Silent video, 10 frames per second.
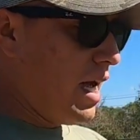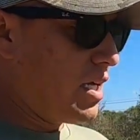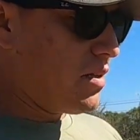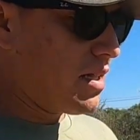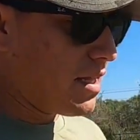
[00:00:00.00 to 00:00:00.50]
I
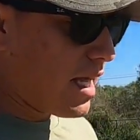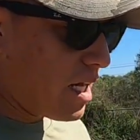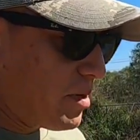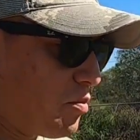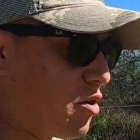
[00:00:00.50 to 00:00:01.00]
know that a lot
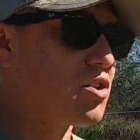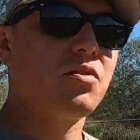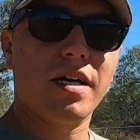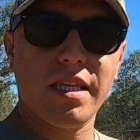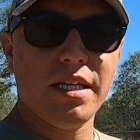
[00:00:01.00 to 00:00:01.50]
of people are
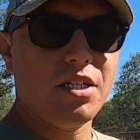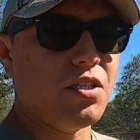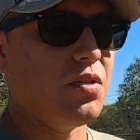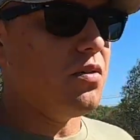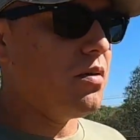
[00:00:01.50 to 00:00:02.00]
struggling
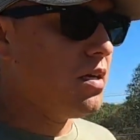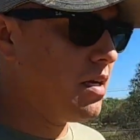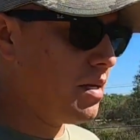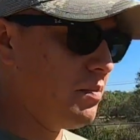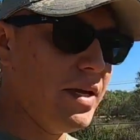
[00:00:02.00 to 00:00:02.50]
to
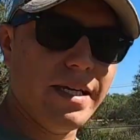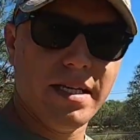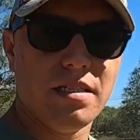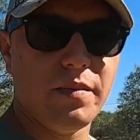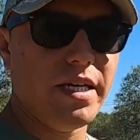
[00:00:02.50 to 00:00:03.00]
make
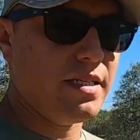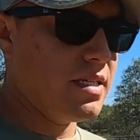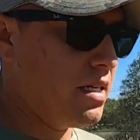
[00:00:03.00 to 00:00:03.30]
ends meet,